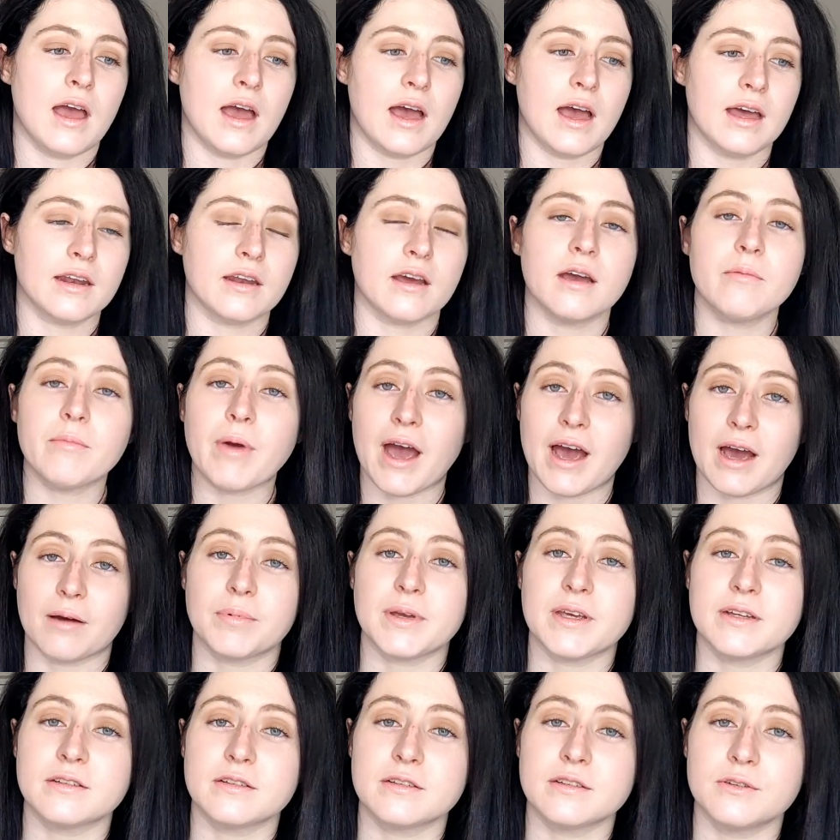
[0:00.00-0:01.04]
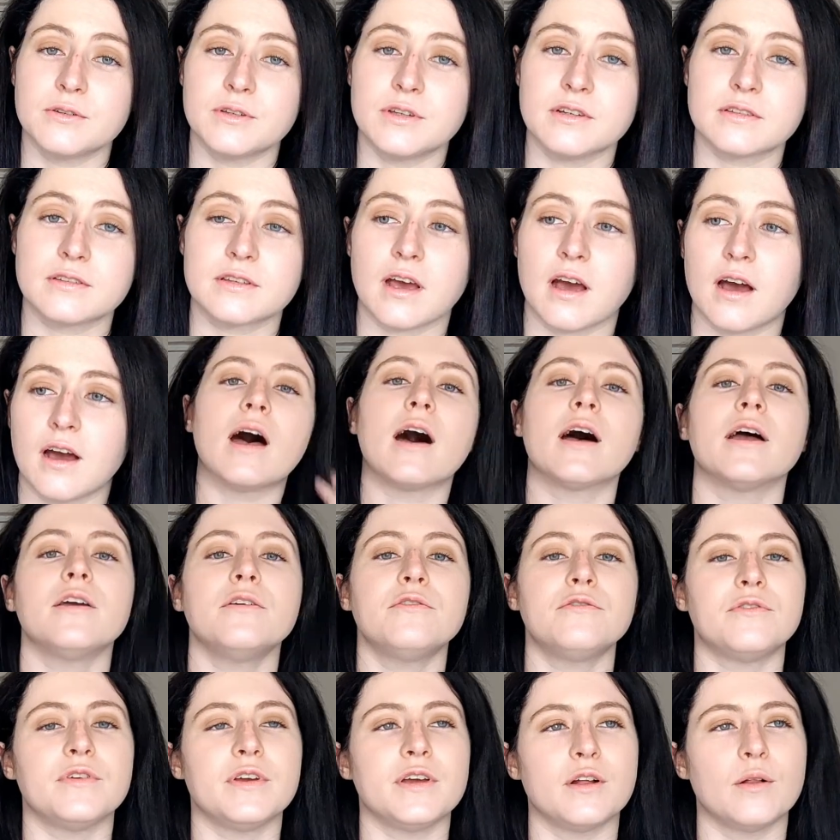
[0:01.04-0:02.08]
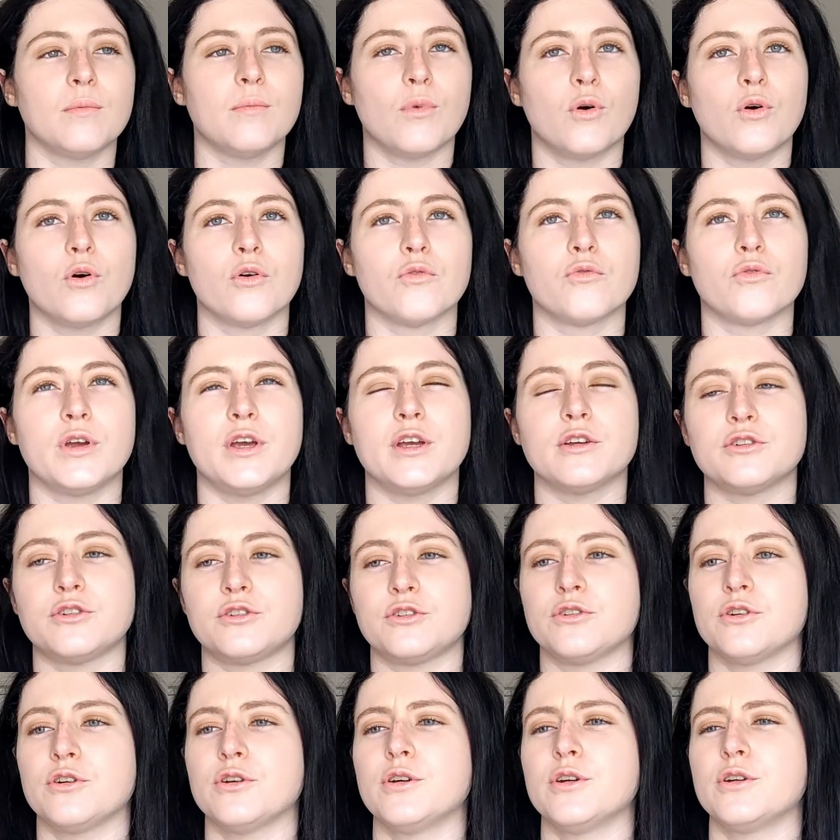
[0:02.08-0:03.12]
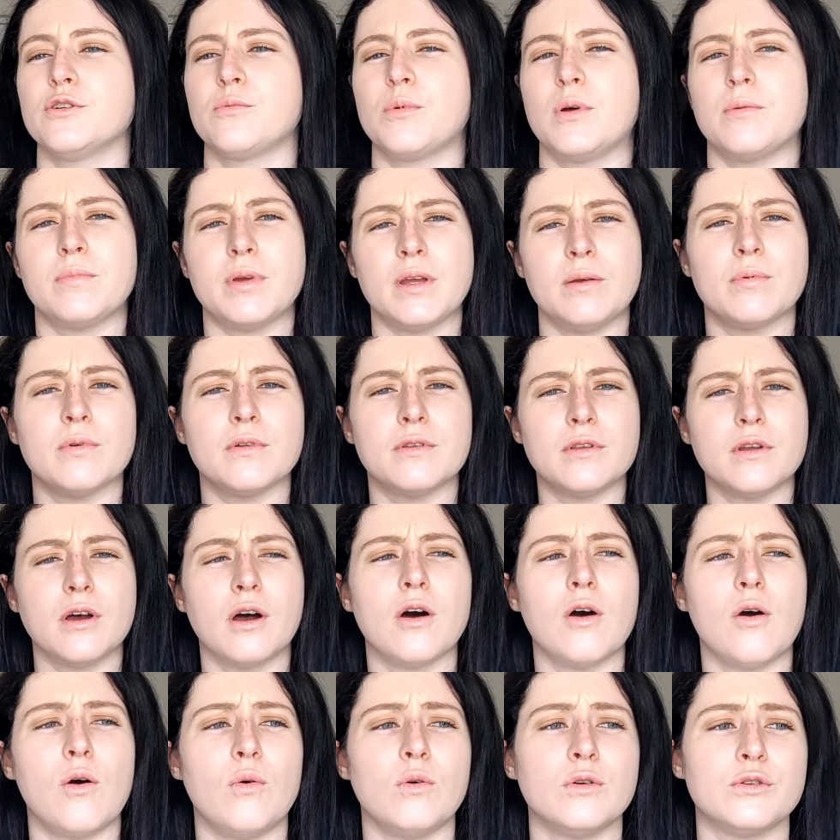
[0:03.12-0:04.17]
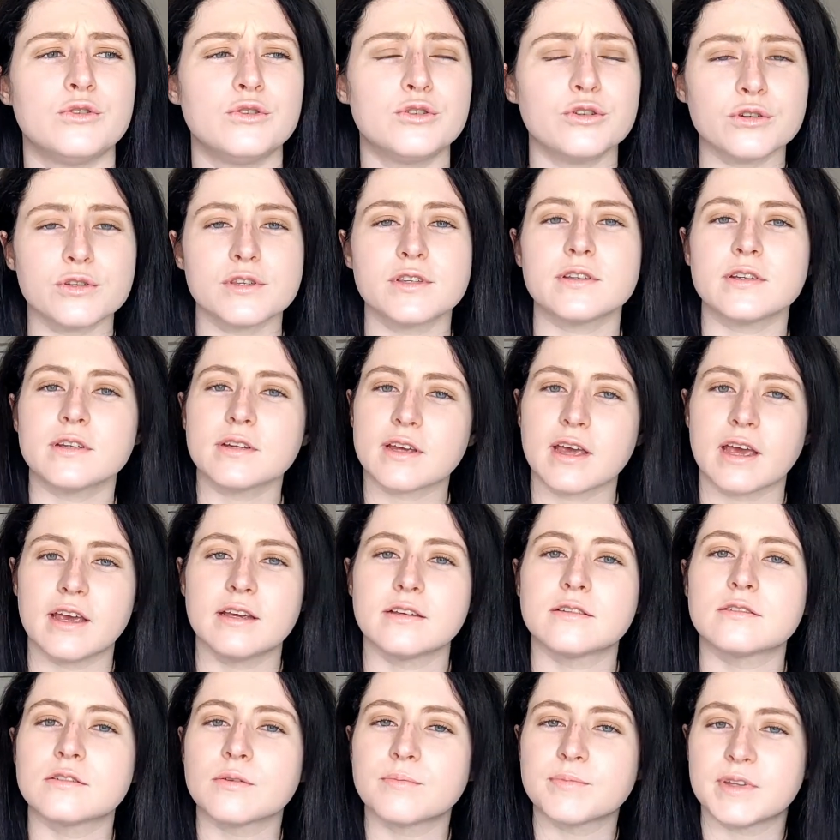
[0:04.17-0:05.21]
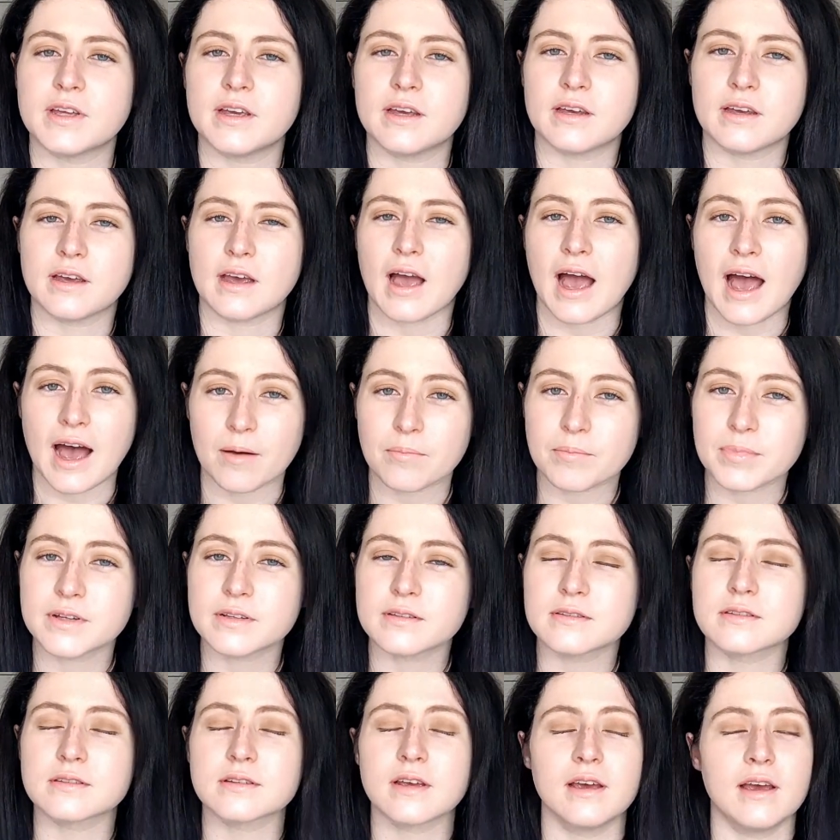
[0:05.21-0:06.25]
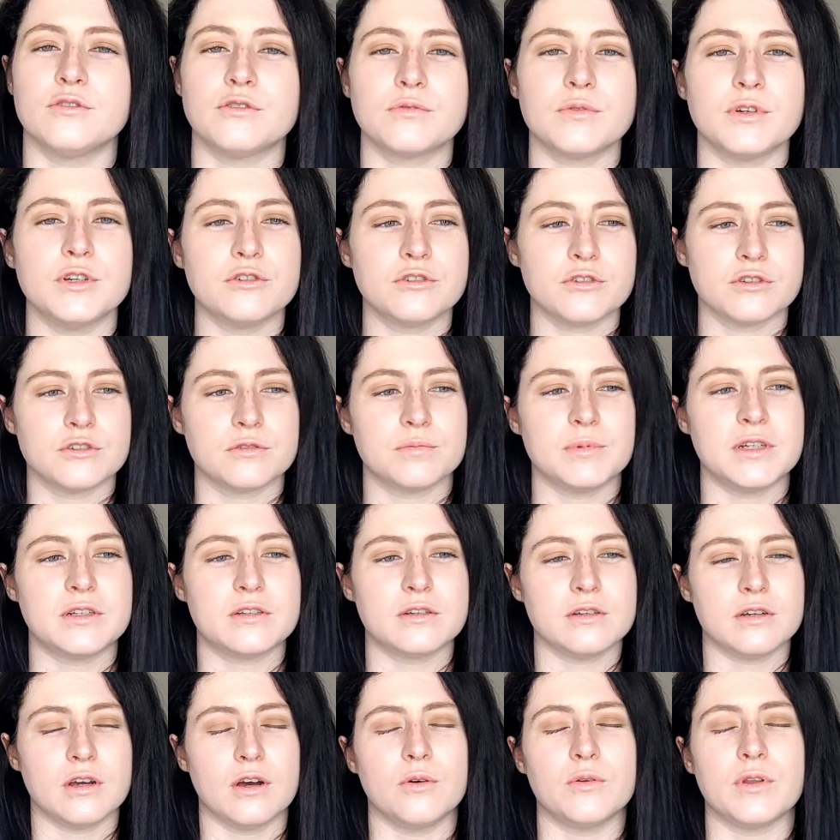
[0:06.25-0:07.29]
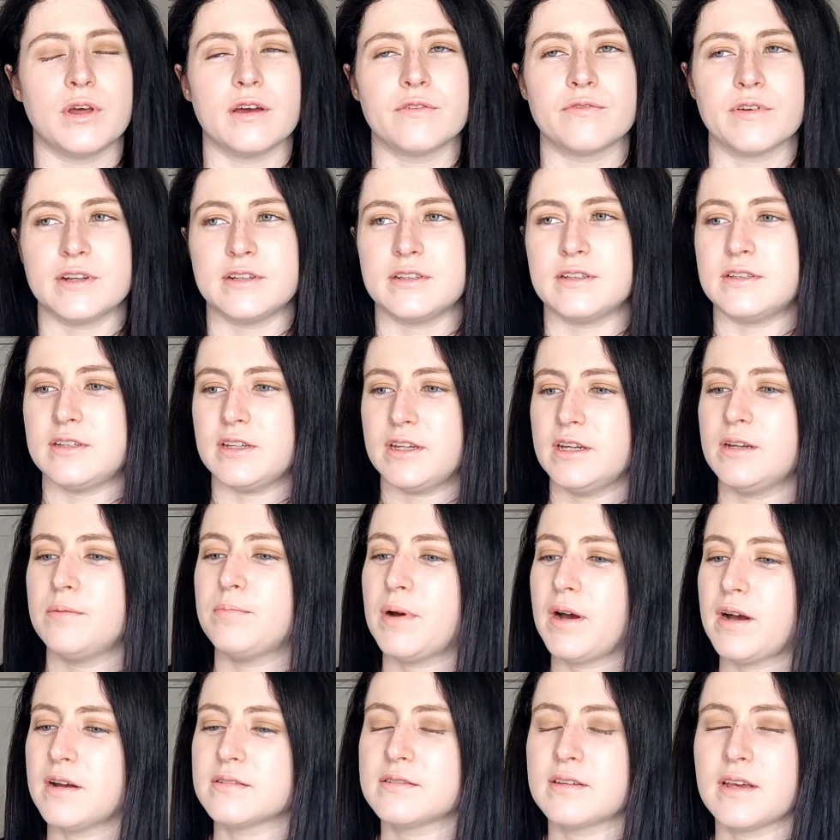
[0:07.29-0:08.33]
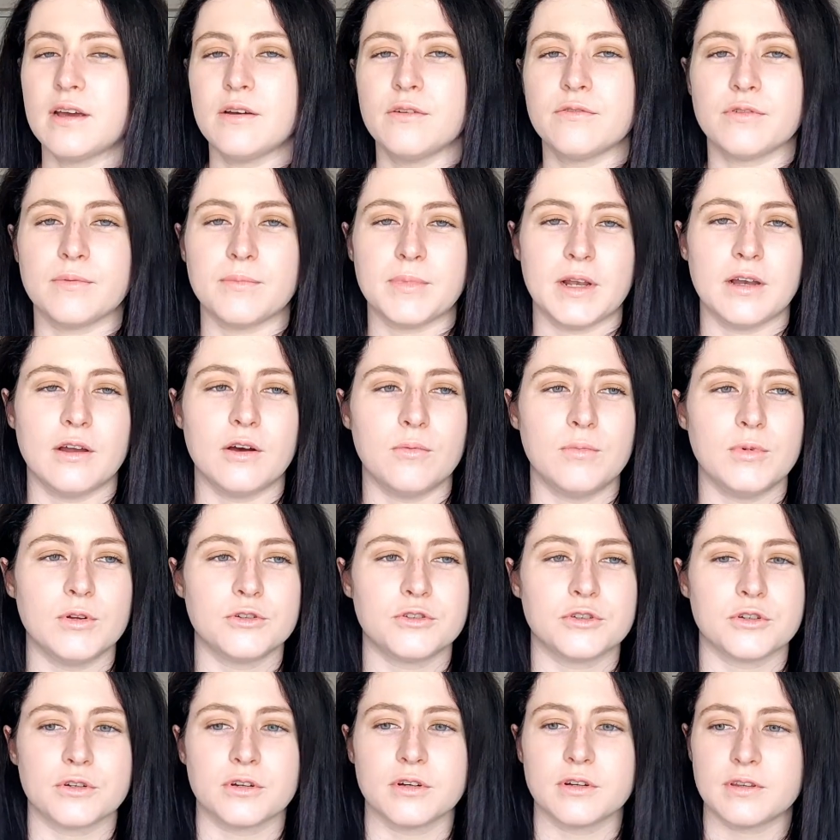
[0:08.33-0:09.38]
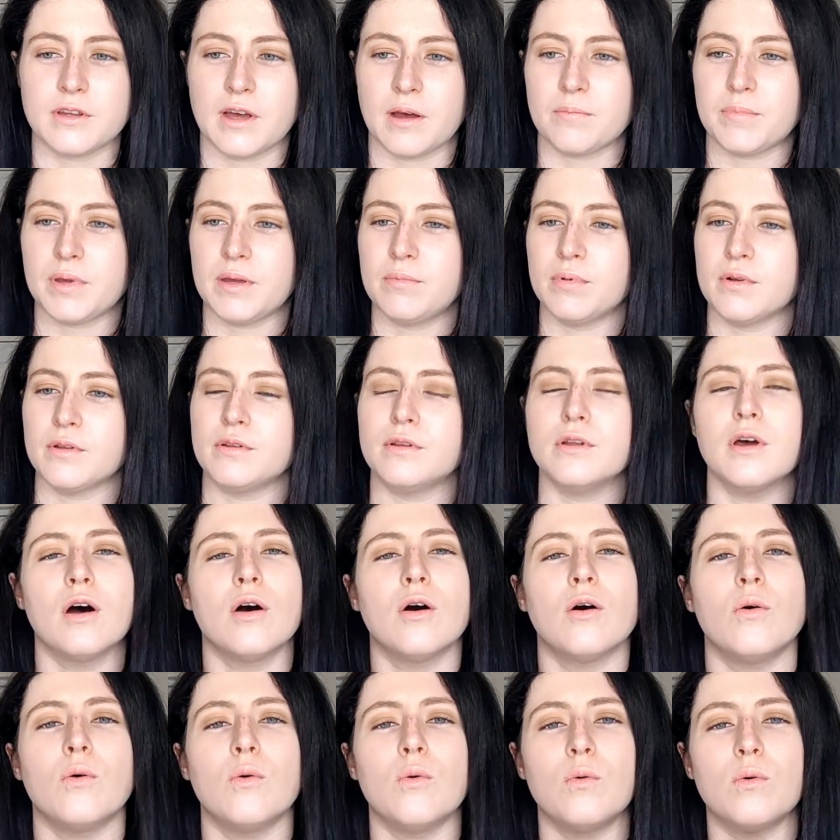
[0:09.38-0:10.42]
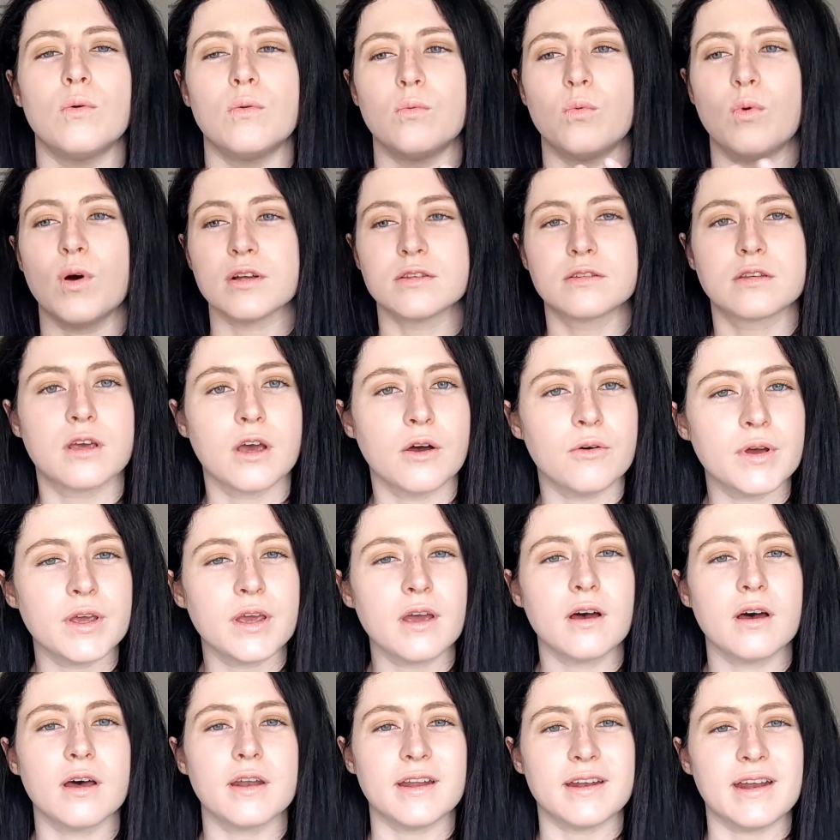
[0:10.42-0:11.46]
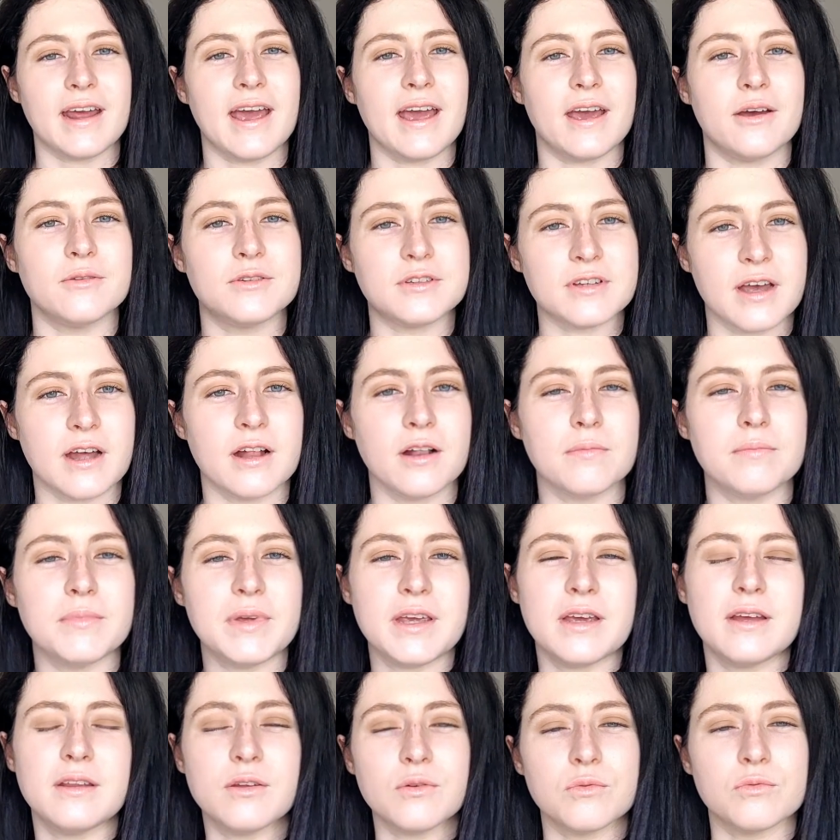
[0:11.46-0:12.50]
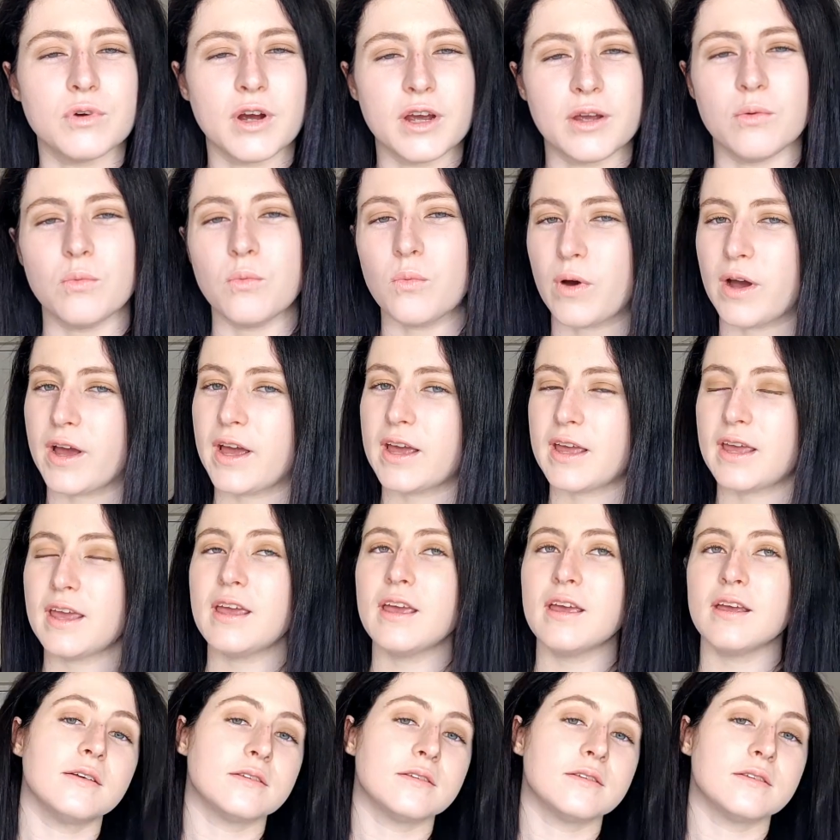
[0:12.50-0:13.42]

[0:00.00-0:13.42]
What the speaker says: And I'm happy to do this. I feel more reassured when people know, just in case something happens. It just reassures me to know that if I did pass out from a low blood sugar, that people know what's going on and how to help me in the right way.